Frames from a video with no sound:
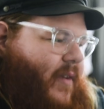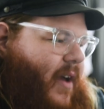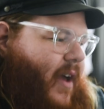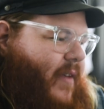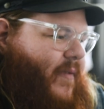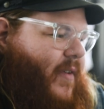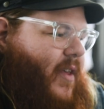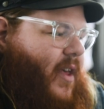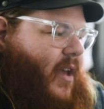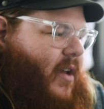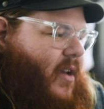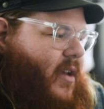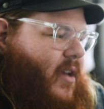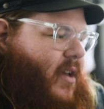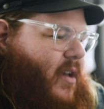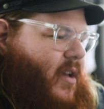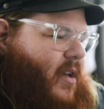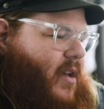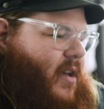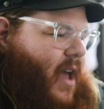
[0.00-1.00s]
I feel like
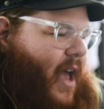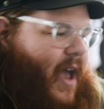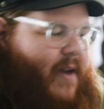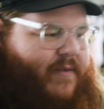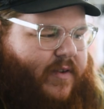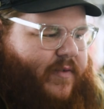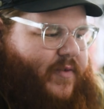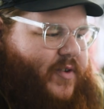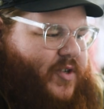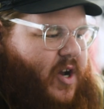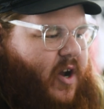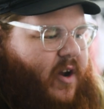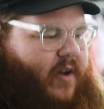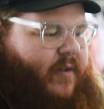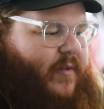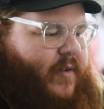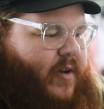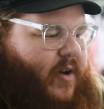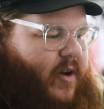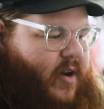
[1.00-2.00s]
every
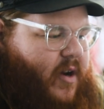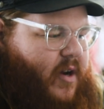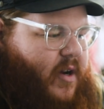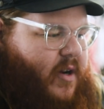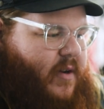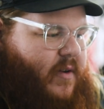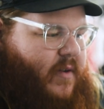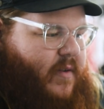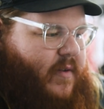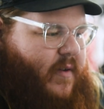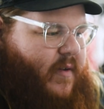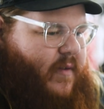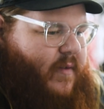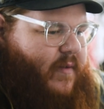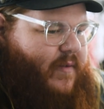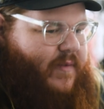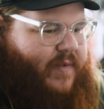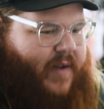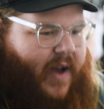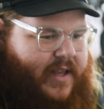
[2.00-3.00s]
photographer
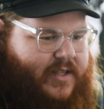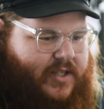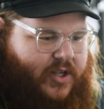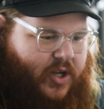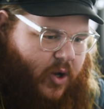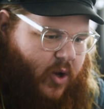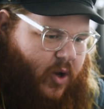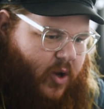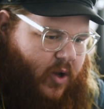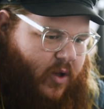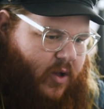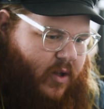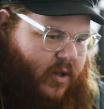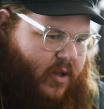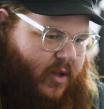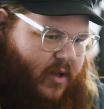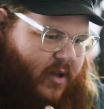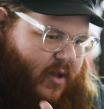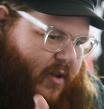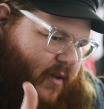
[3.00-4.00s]
finds a goal,
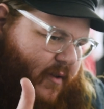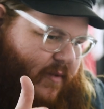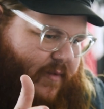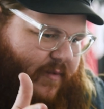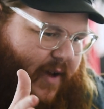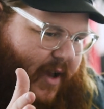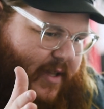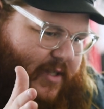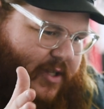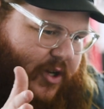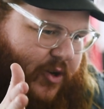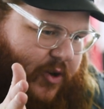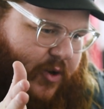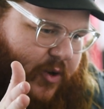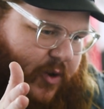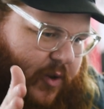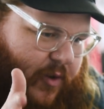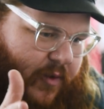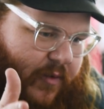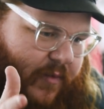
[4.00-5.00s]
finds a
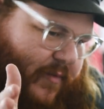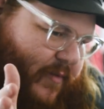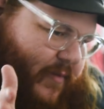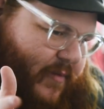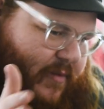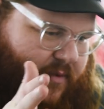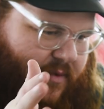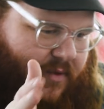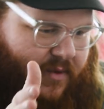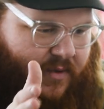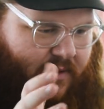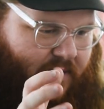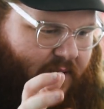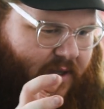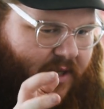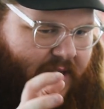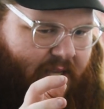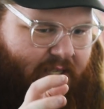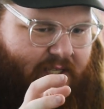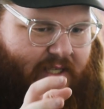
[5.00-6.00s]
groove,
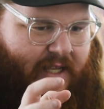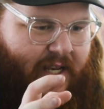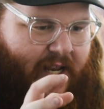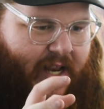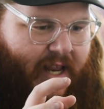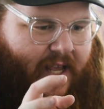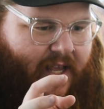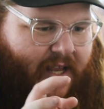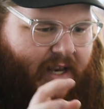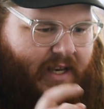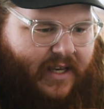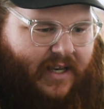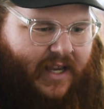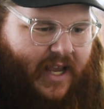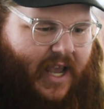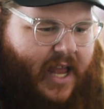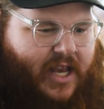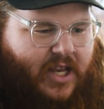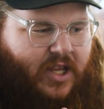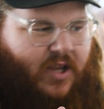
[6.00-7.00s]
gets in it,
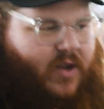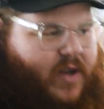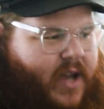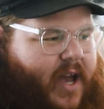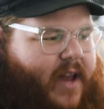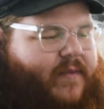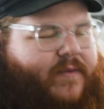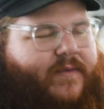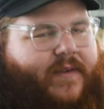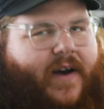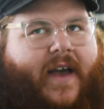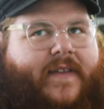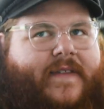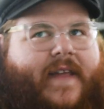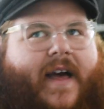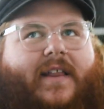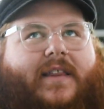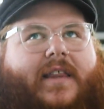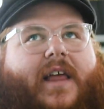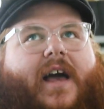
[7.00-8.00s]
and you kind of find
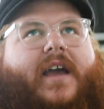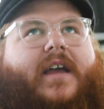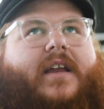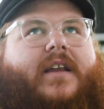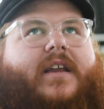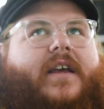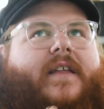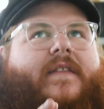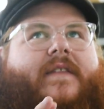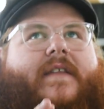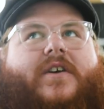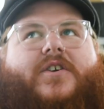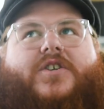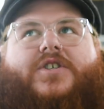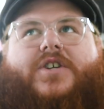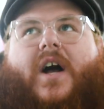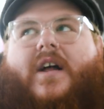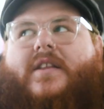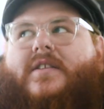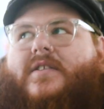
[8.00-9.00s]
that light in their
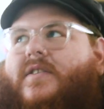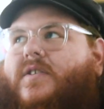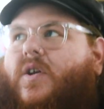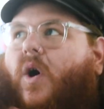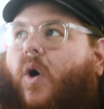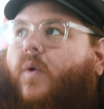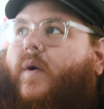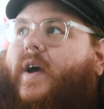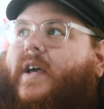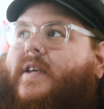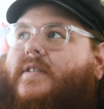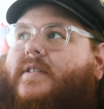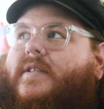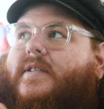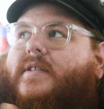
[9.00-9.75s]
shots always.